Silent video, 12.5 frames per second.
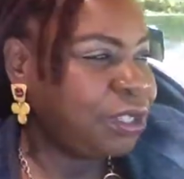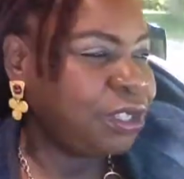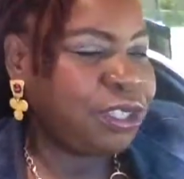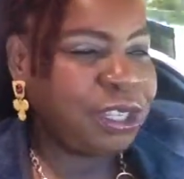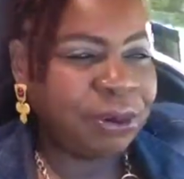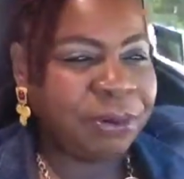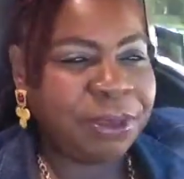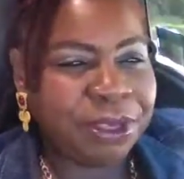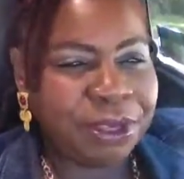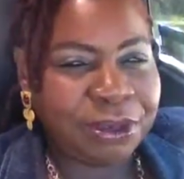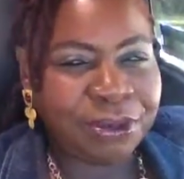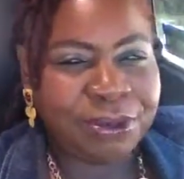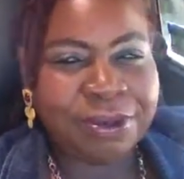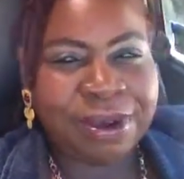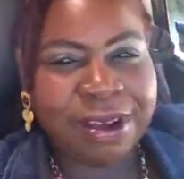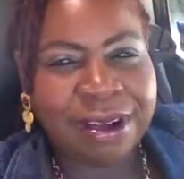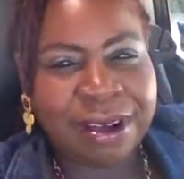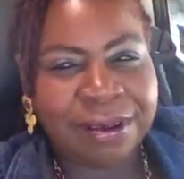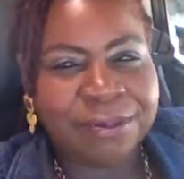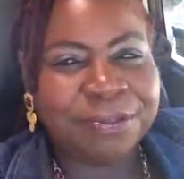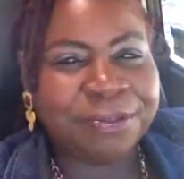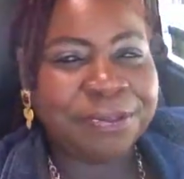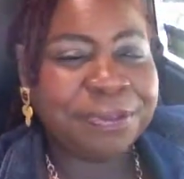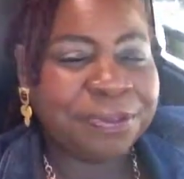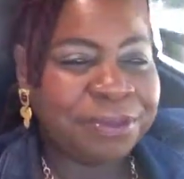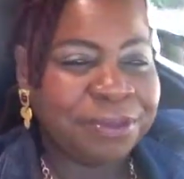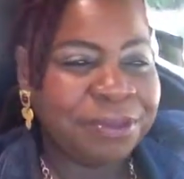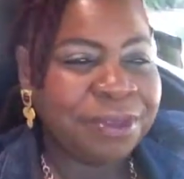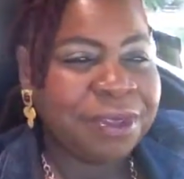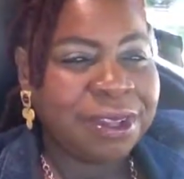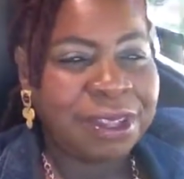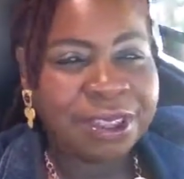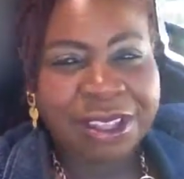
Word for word: to share with you um,